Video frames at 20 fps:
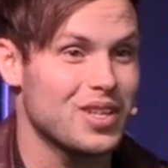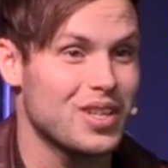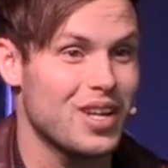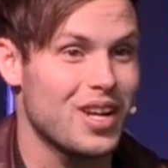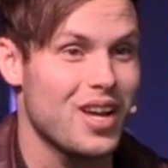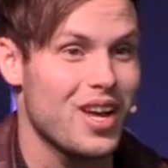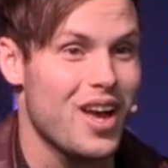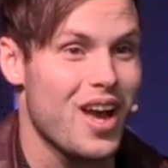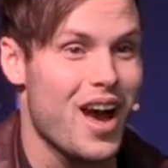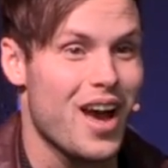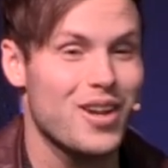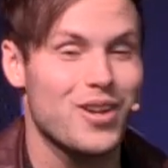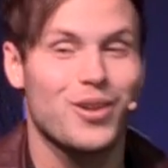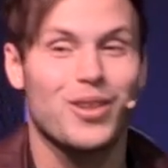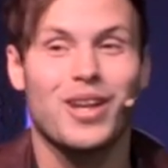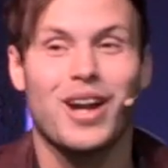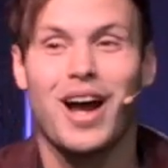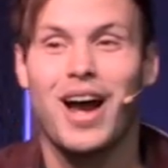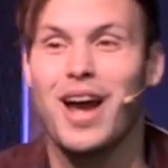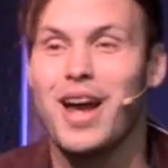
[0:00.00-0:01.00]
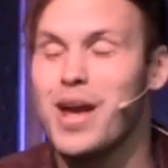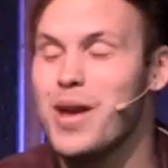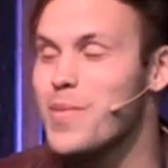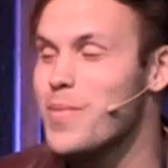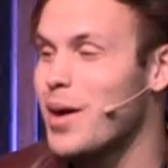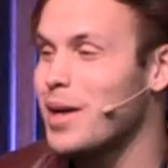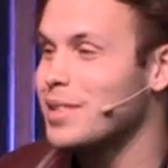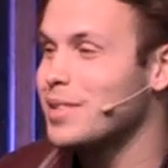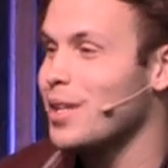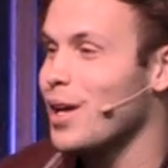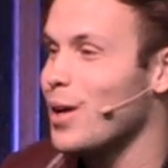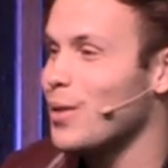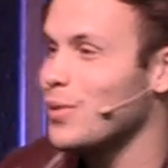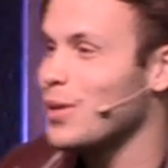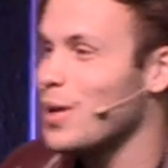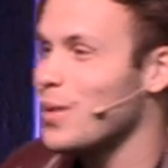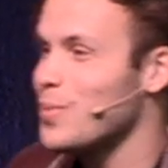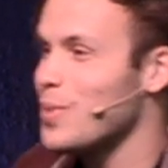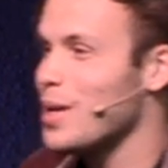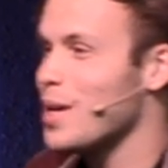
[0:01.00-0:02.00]
And I know that I
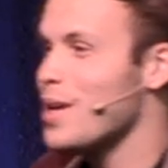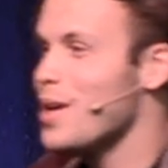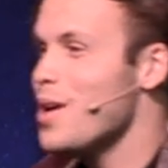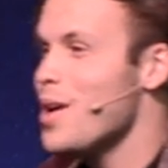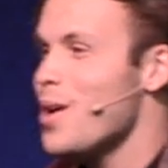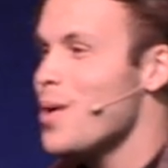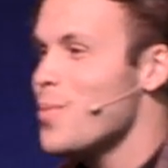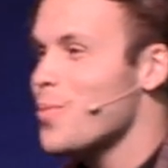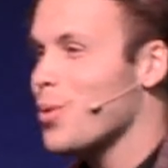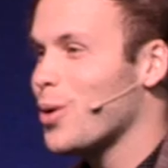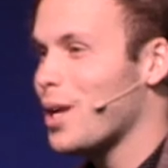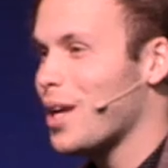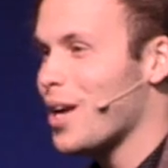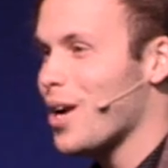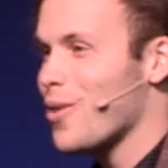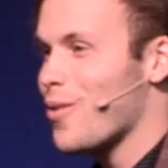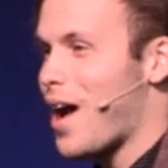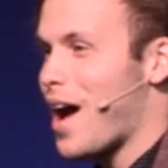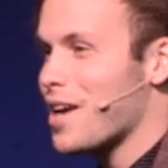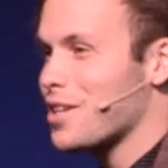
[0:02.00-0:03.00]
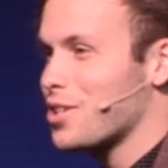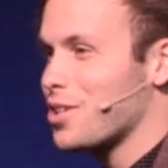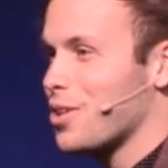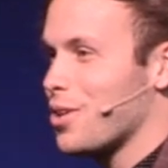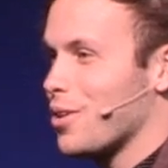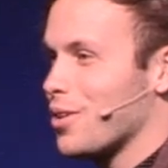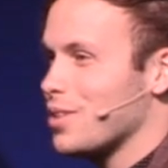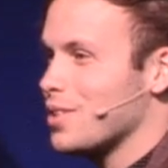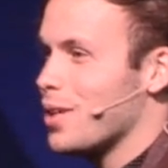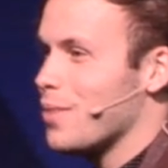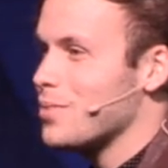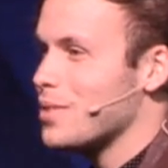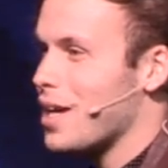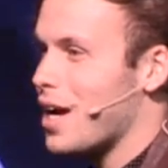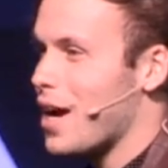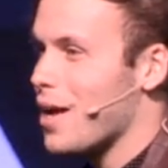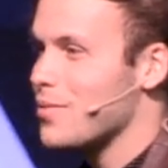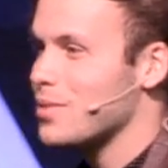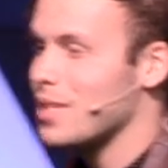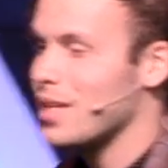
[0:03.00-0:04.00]
myself can be pretty irrational
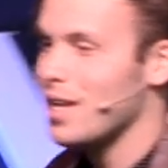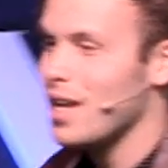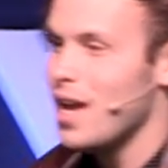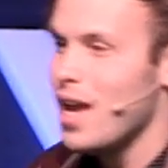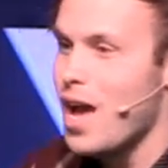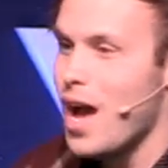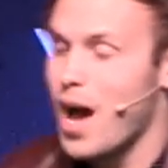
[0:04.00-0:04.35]
sometimes, and